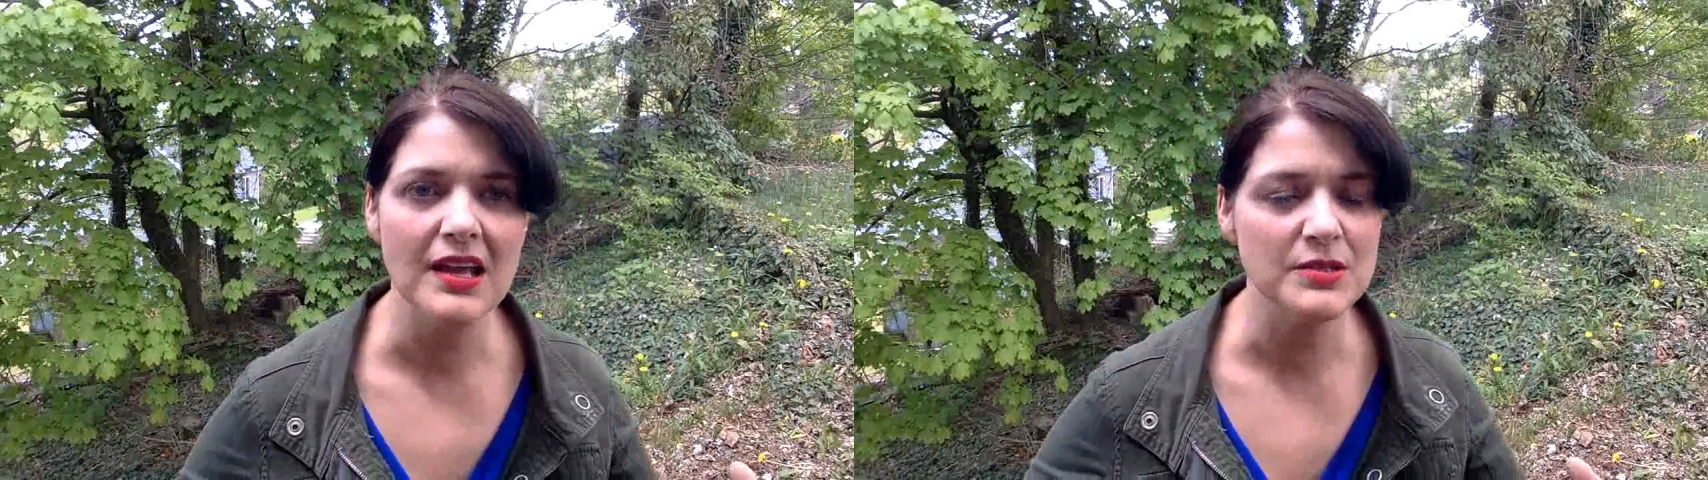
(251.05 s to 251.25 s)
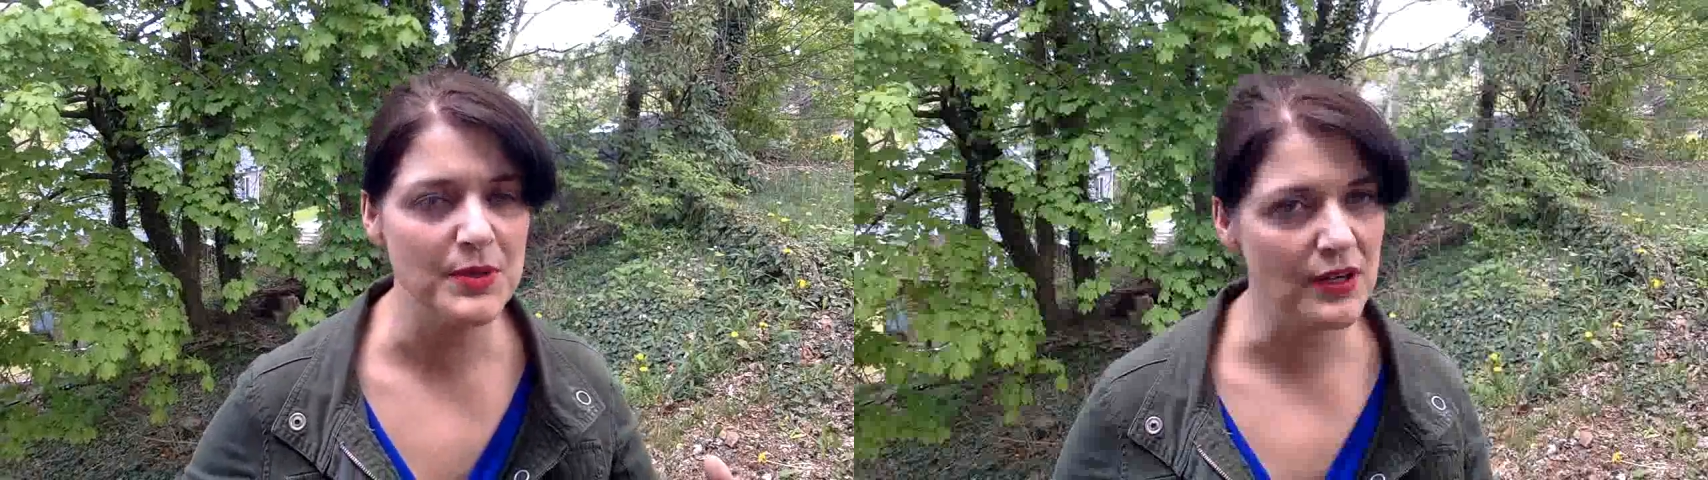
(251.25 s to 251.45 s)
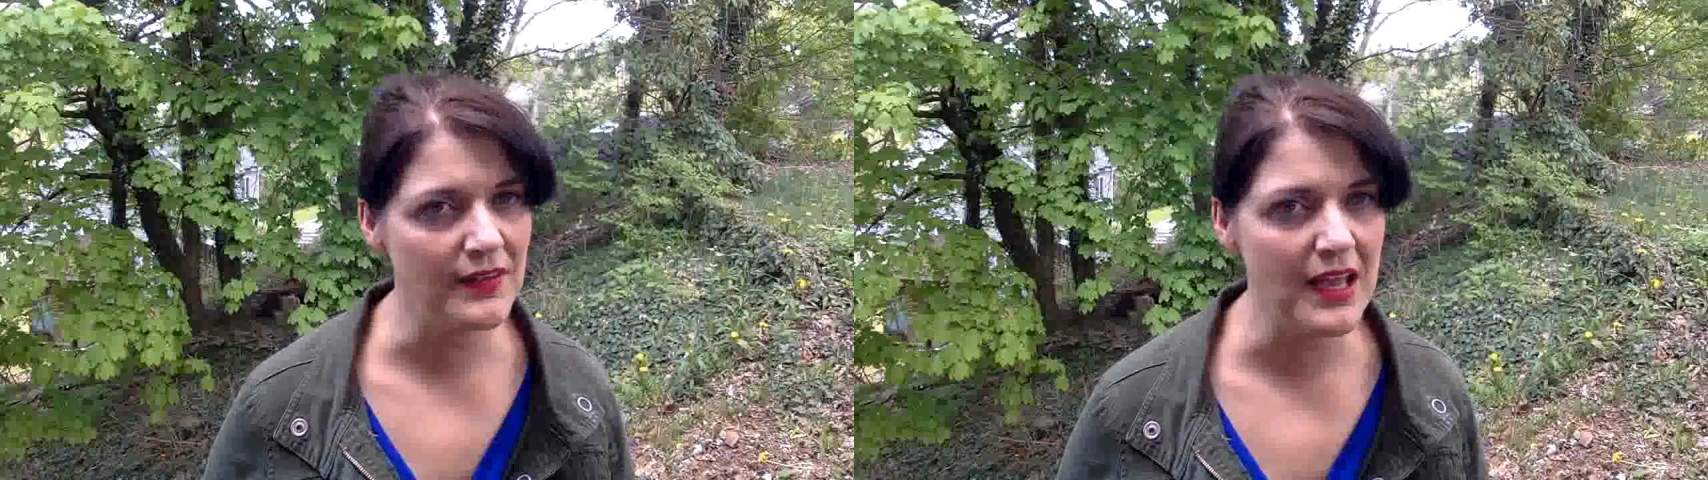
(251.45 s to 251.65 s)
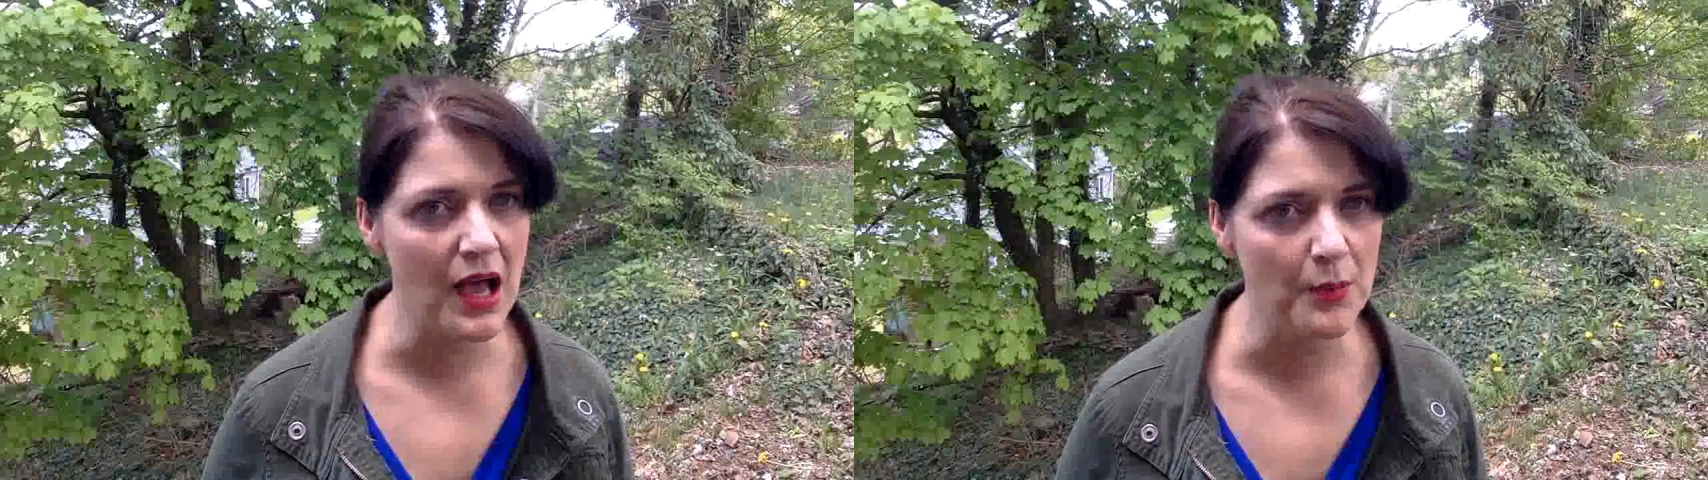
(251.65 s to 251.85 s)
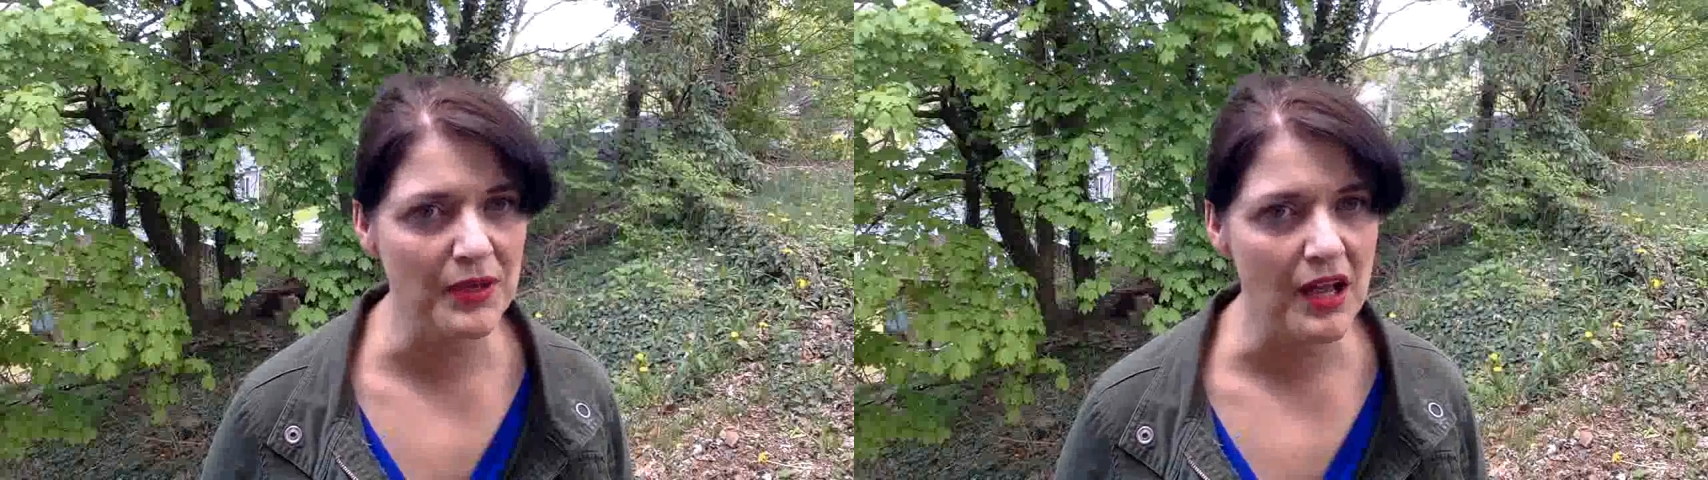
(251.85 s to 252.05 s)
has been on the
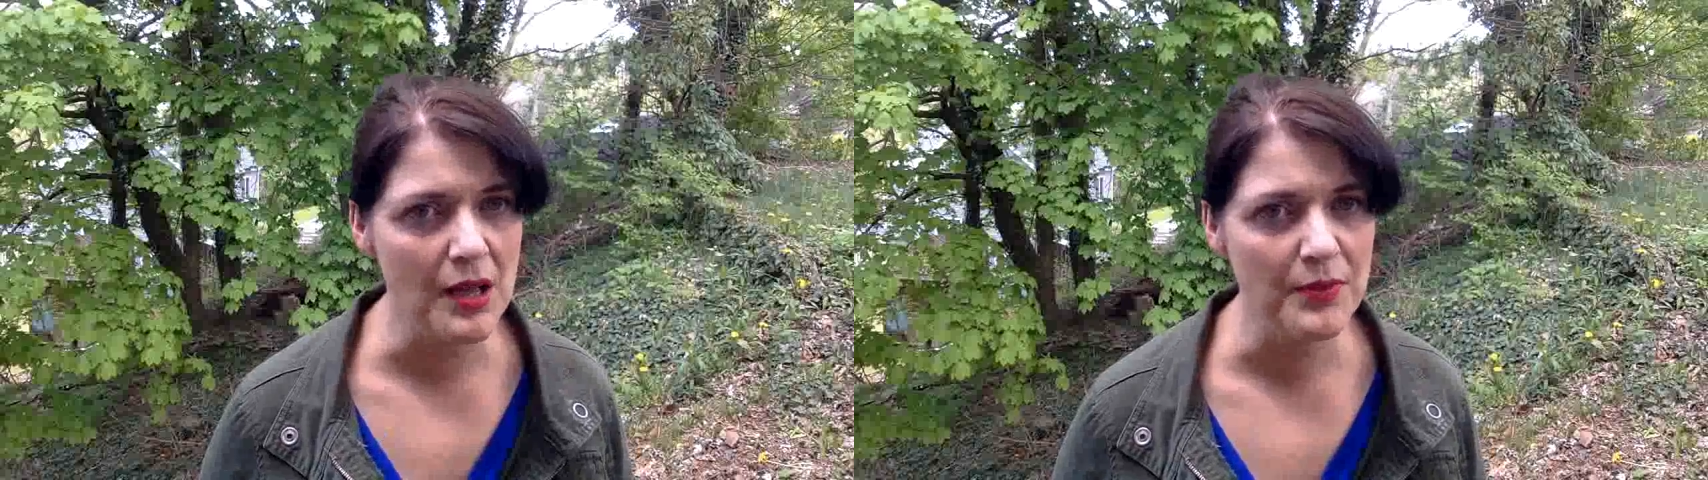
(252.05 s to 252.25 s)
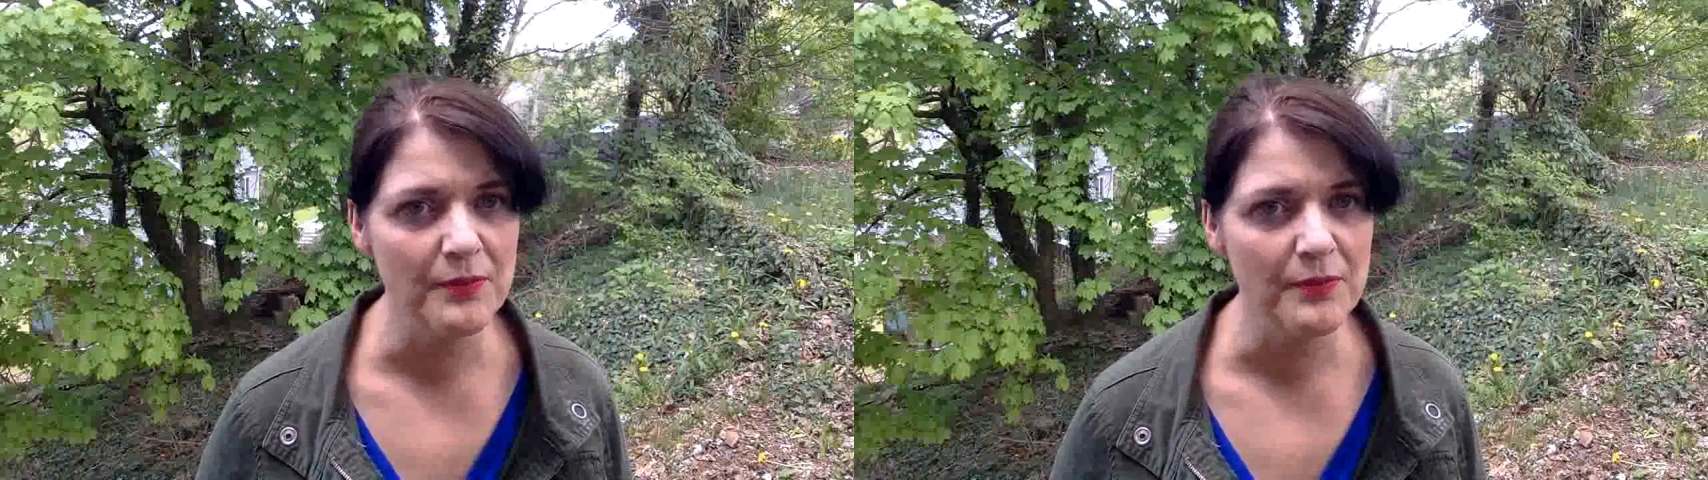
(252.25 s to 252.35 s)
up and up,